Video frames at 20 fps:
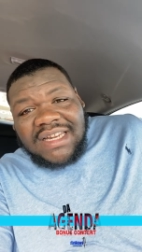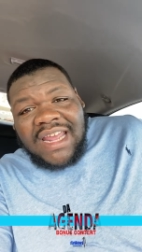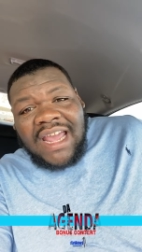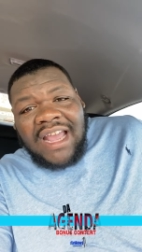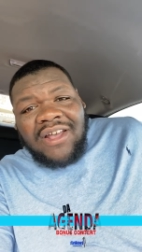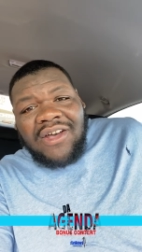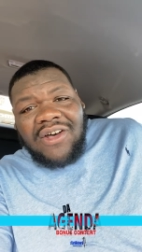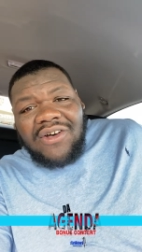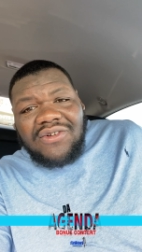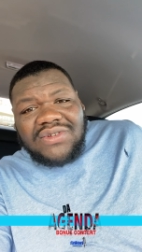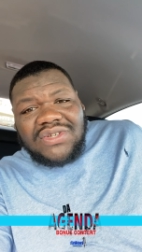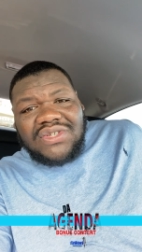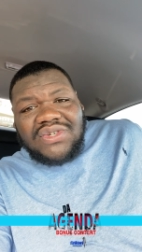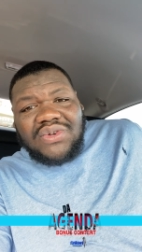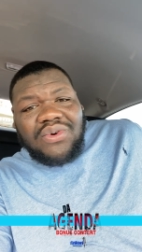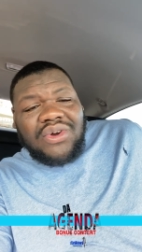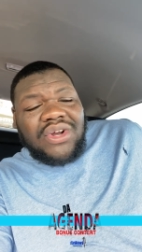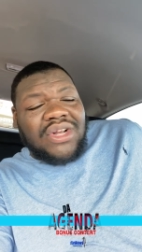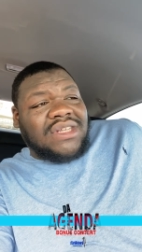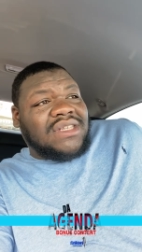that goes
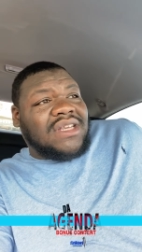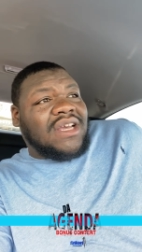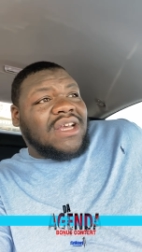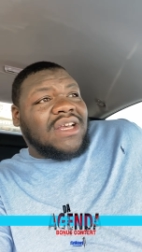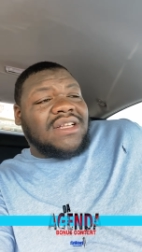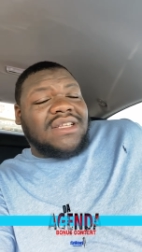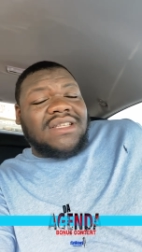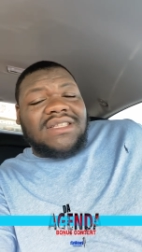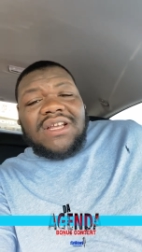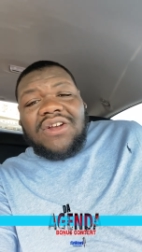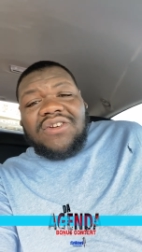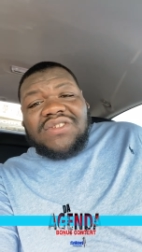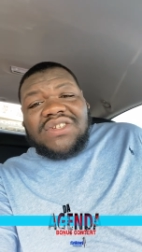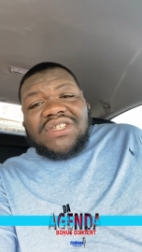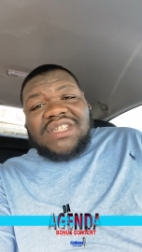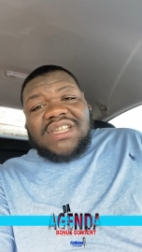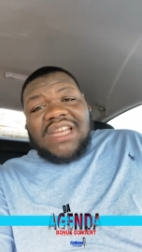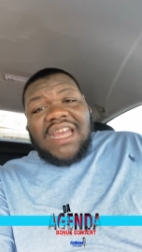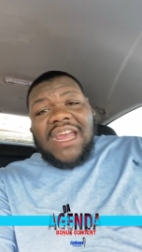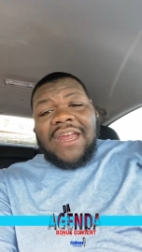towards certain
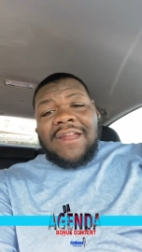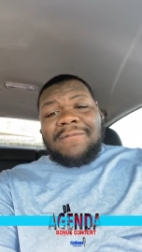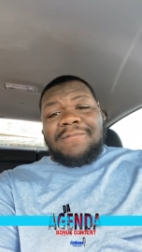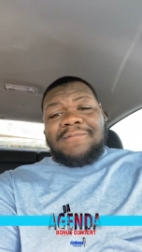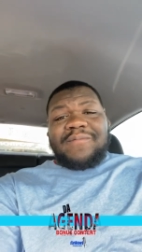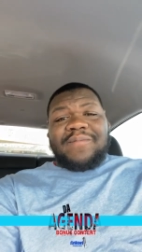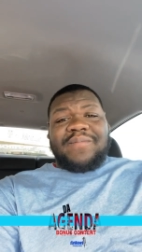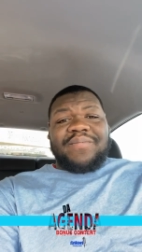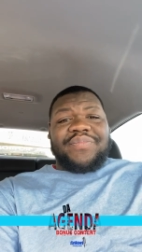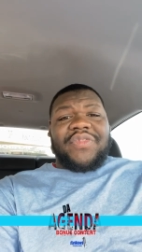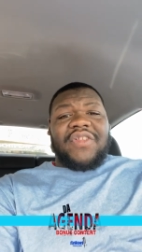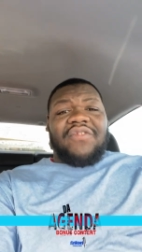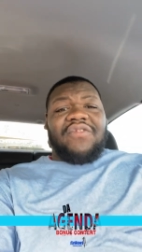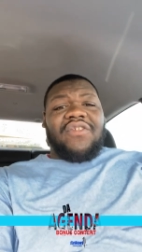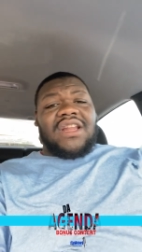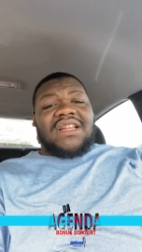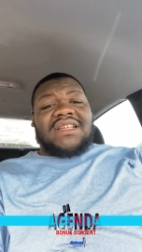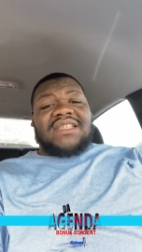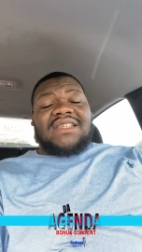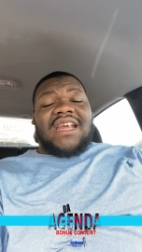shit
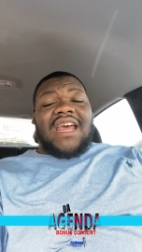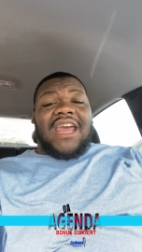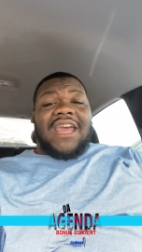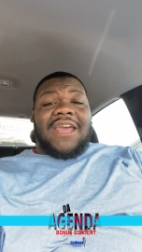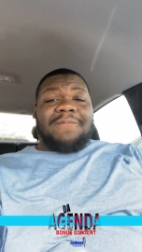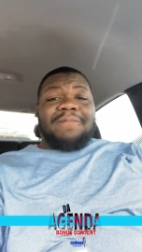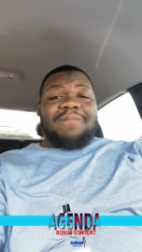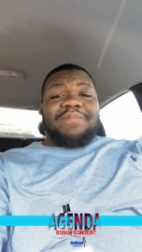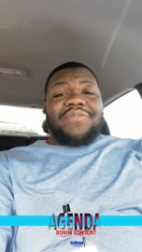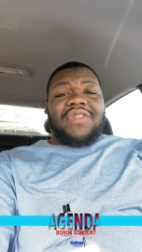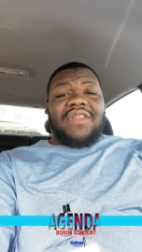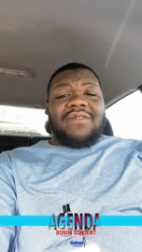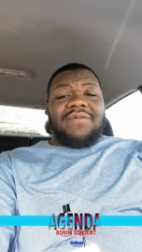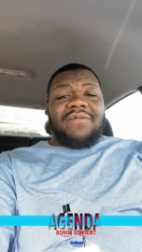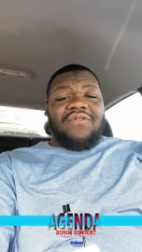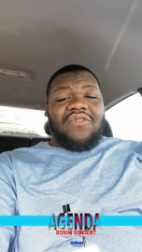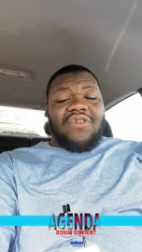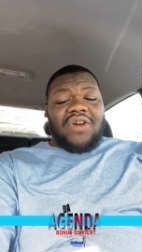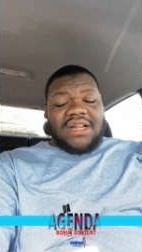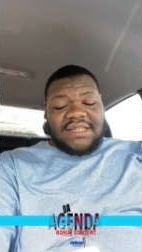for the state,
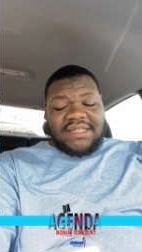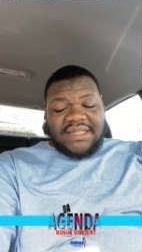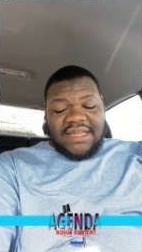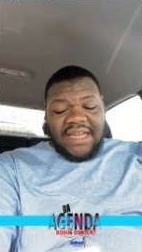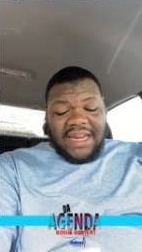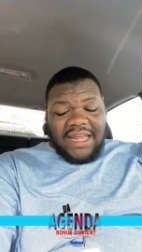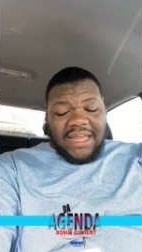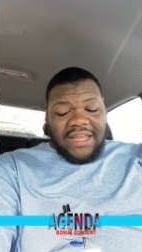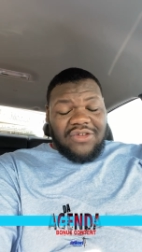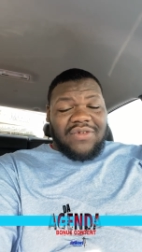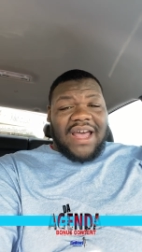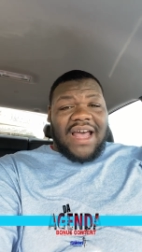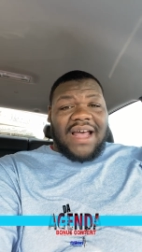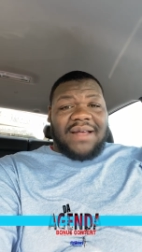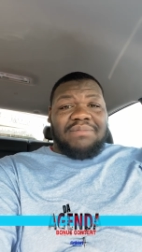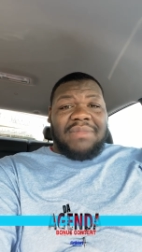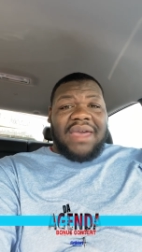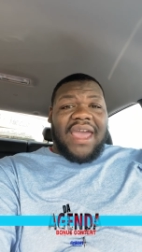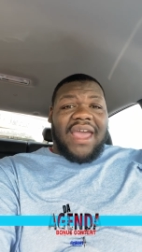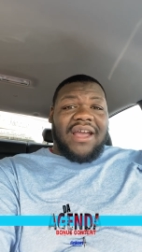for the city. You
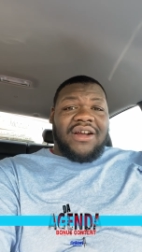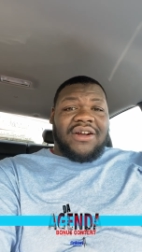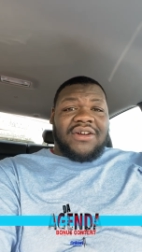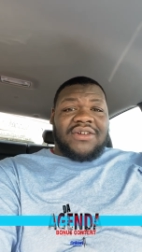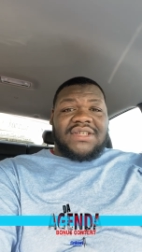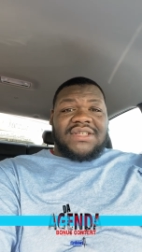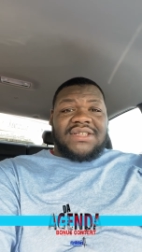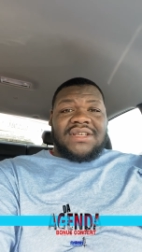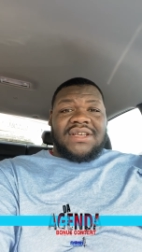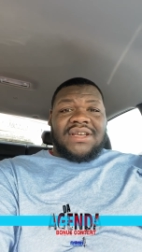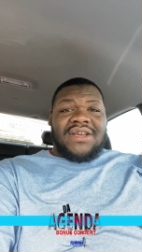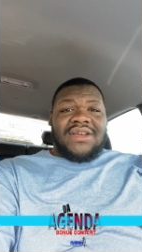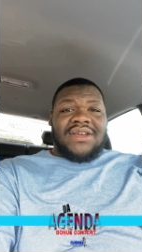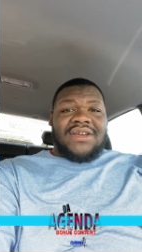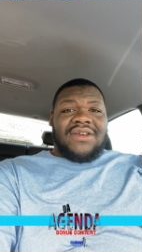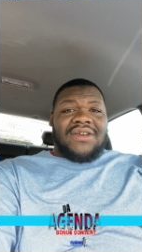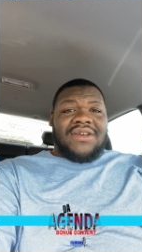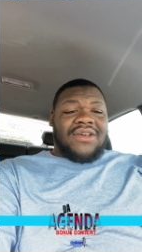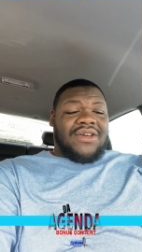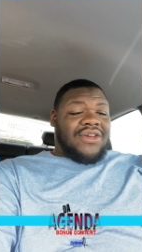got mayors
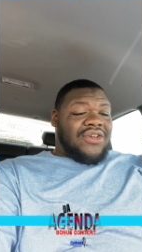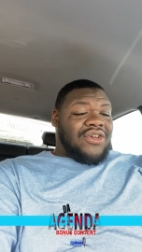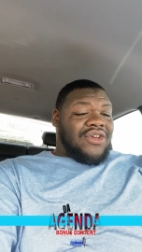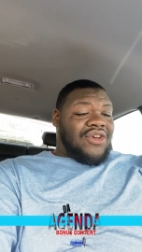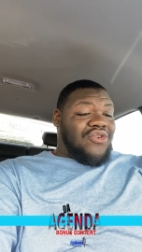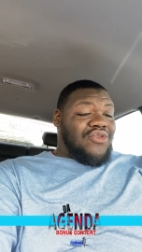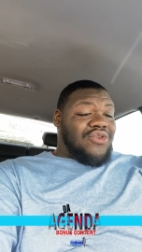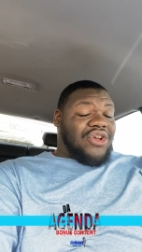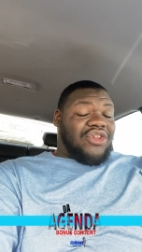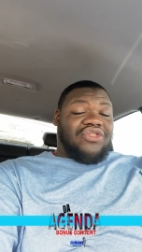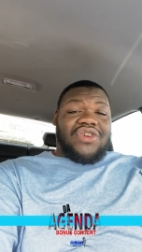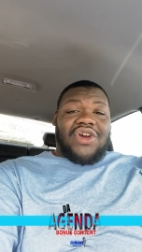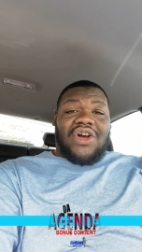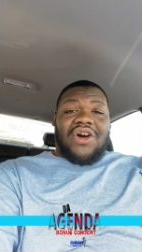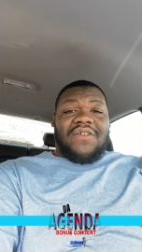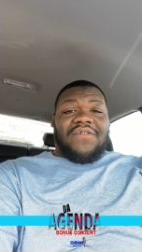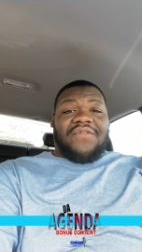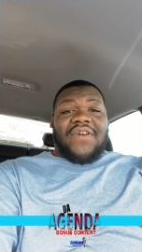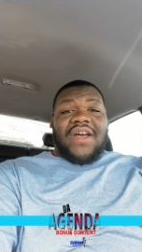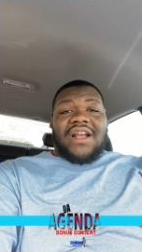who
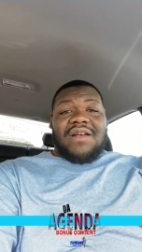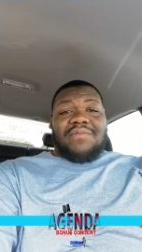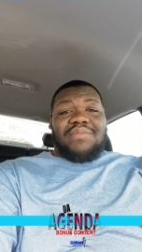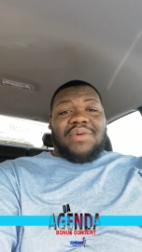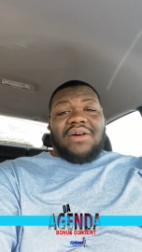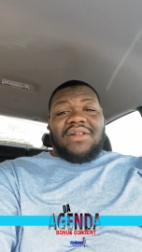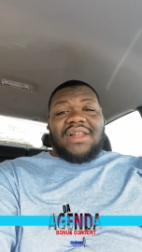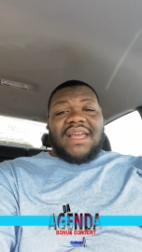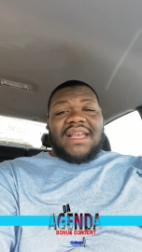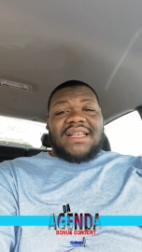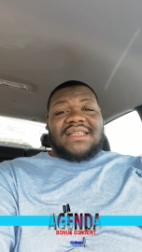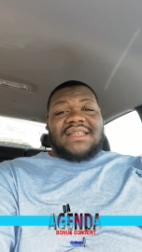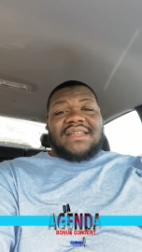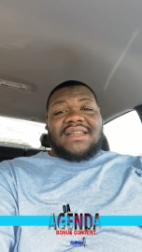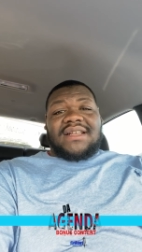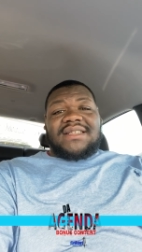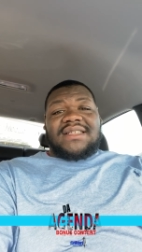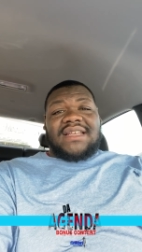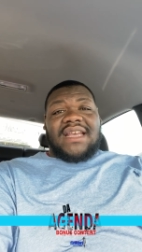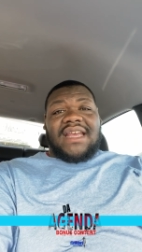control the fucking police in
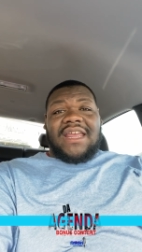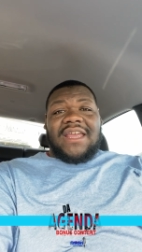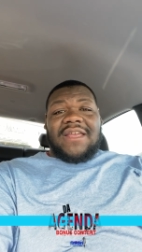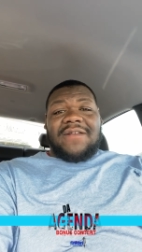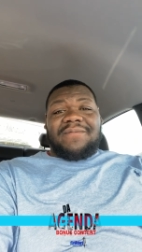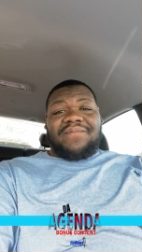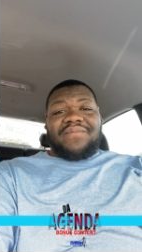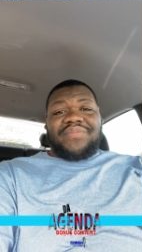the city,